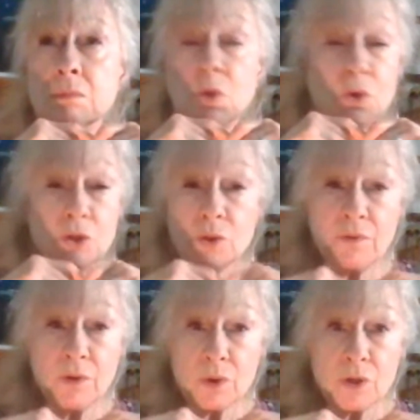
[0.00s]
You could do
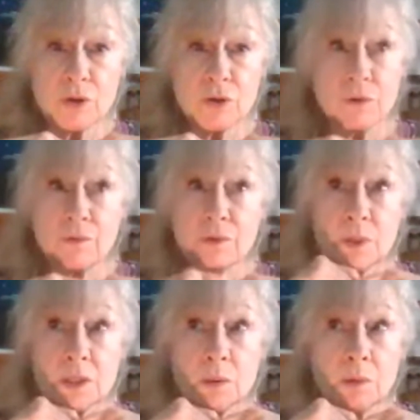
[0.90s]
it for longer, you could do it for
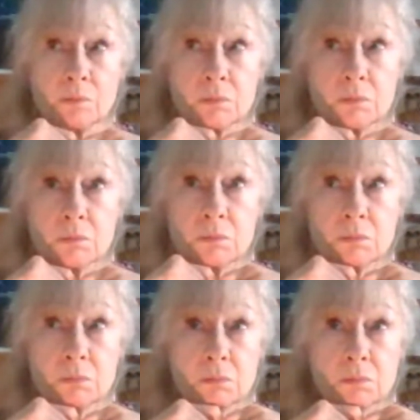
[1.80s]
21.
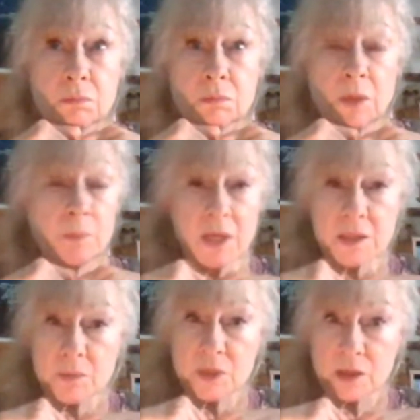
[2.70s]
But
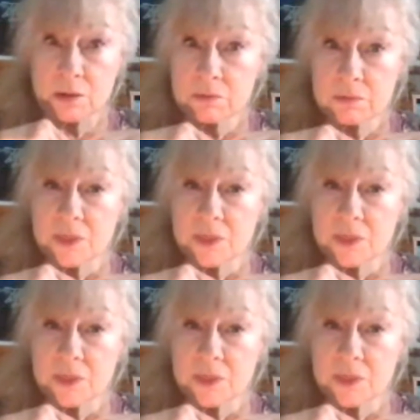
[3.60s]
that's up to you.